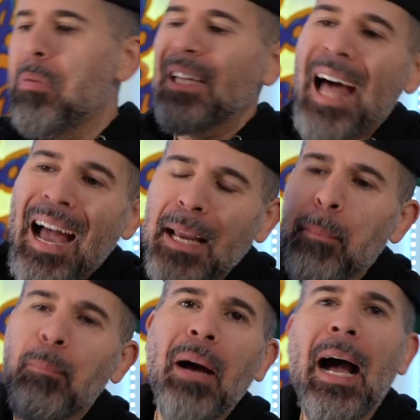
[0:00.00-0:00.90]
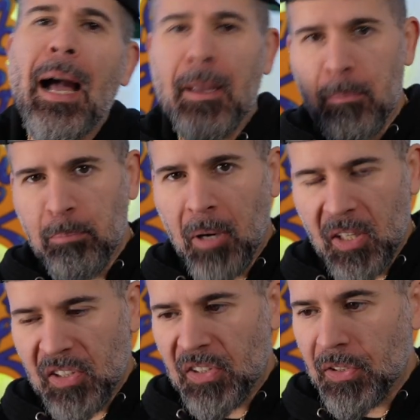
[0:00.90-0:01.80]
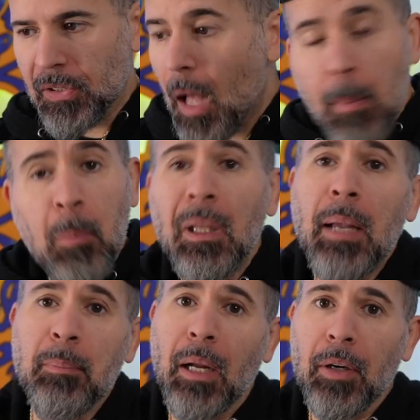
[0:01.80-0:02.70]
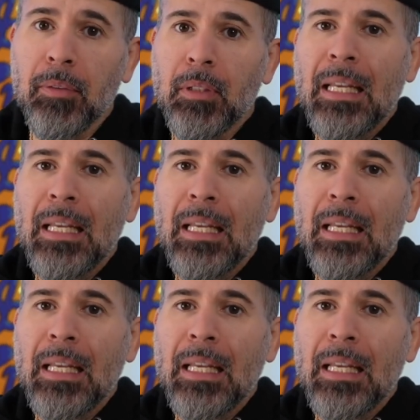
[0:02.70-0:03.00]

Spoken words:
blind buy busts. I'm a blind buyer.